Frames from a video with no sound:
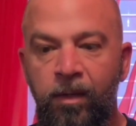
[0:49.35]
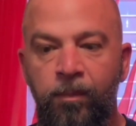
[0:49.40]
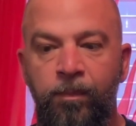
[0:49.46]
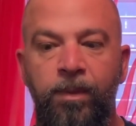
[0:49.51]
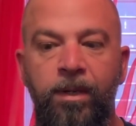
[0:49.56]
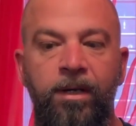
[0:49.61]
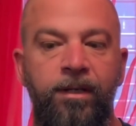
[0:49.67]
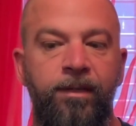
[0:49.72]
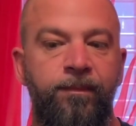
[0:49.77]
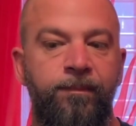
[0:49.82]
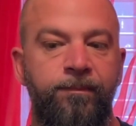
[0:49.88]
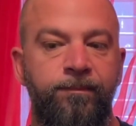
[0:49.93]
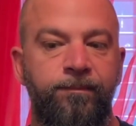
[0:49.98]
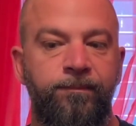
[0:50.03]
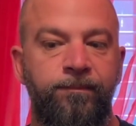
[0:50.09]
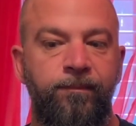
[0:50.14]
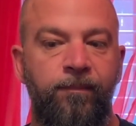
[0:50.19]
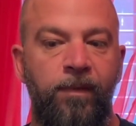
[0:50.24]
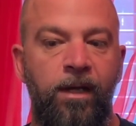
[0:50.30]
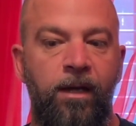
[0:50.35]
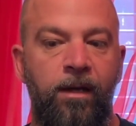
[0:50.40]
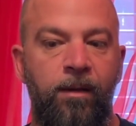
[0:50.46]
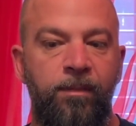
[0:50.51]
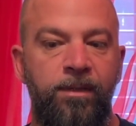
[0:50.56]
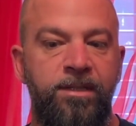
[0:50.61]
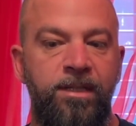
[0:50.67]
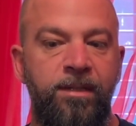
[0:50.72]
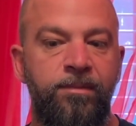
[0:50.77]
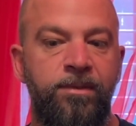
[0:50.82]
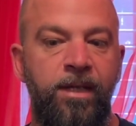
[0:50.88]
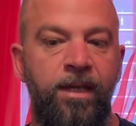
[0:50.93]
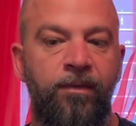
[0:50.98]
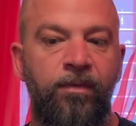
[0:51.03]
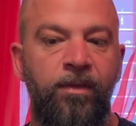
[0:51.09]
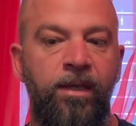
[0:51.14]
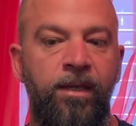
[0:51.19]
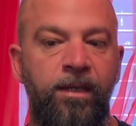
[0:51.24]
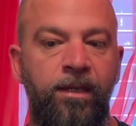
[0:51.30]
But it seems
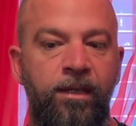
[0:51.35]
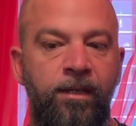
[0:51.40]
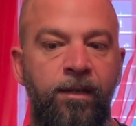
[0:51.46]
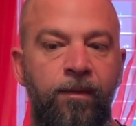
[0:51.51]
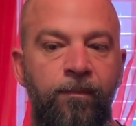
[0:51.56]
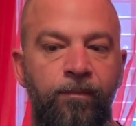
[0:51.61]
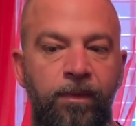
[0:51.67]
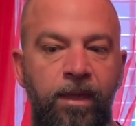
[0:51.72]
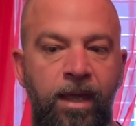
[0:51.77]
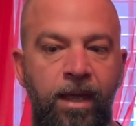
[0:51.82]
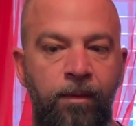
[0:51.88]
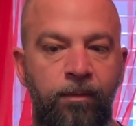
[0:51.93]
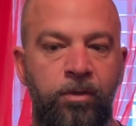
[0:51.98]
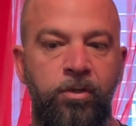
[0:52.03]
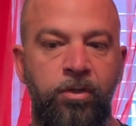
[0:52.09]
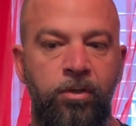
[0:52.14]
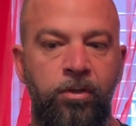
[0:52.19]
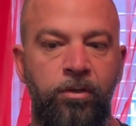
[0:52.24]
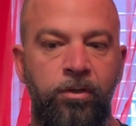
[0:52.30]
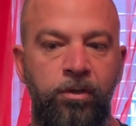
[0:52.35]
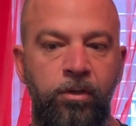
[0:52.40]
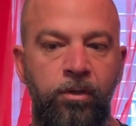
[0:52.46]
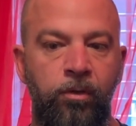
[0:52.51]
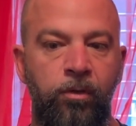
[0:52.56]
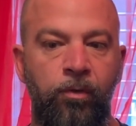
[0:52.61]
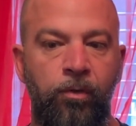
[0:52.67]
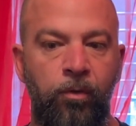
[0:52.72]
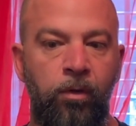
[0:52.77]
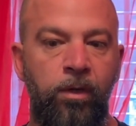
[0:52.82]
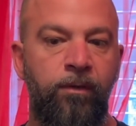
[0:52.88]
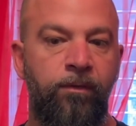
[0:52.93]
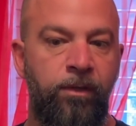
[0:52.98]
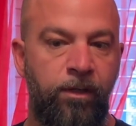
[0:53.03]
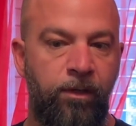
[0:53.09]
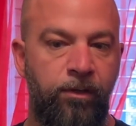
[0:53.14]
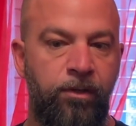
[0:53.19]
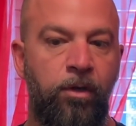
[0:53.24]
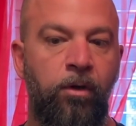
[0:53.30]
like the amateur, youth, or even
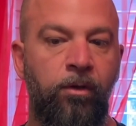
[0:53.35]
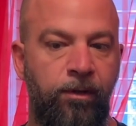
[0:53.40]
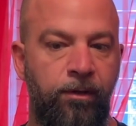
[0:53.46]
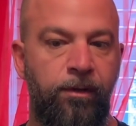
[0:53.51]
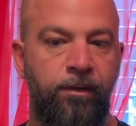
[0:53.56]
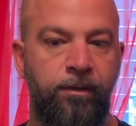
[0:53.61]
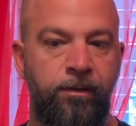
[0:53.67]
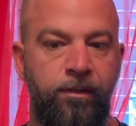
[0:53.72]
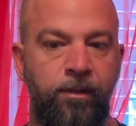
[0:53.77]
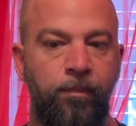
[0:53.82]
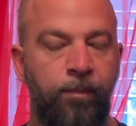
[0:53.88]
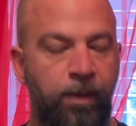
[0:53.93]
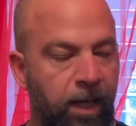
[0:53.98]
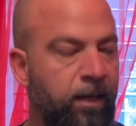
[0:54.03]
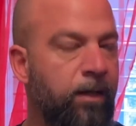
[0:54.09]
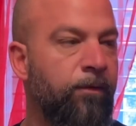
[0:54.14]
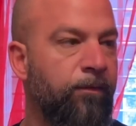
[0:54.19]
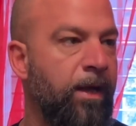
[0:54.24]
the adult competitive